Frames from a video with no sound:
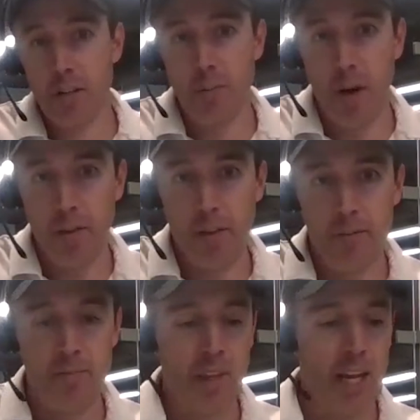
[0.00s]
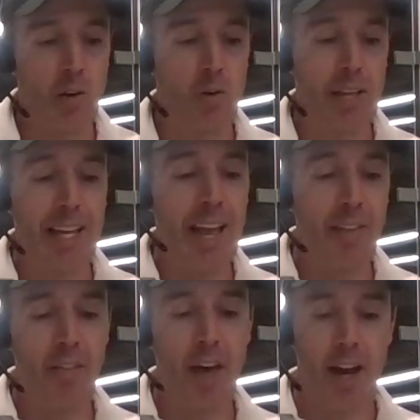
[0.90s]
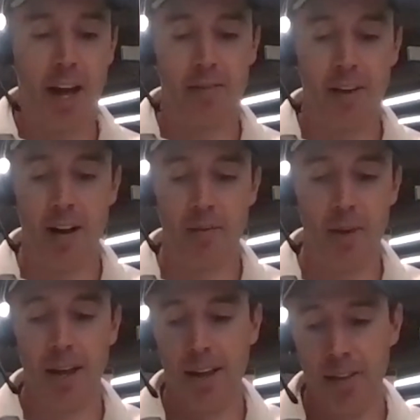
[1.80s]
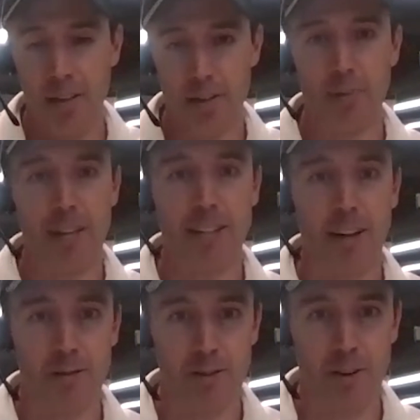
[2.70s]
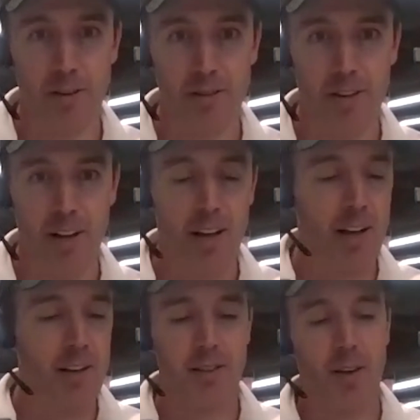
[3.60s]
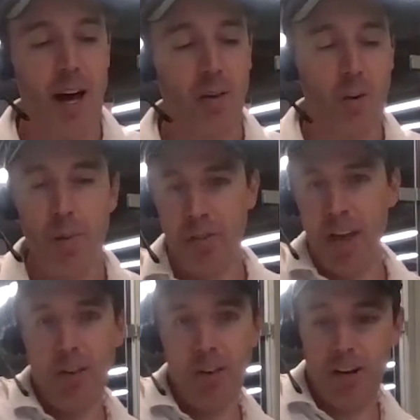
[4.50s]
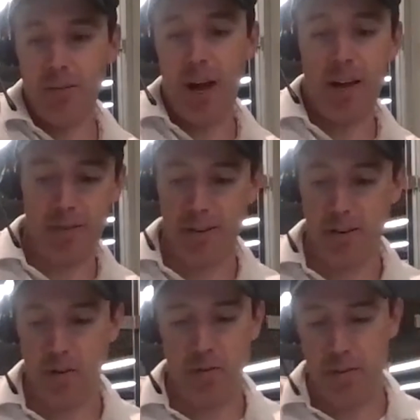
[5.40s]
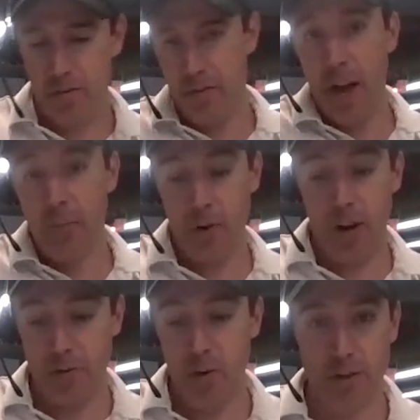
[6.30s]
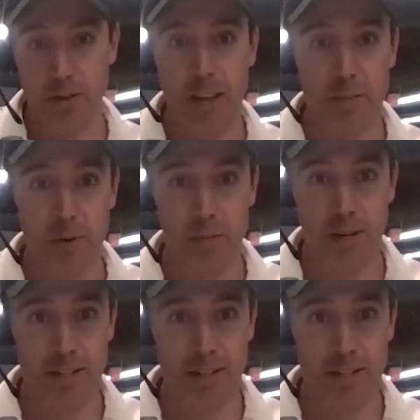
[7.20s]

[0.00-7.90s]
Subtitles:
month, in order to get that, I've got to make this many sales calls. So I don't worry about the outcome. The output, I focus on the input, because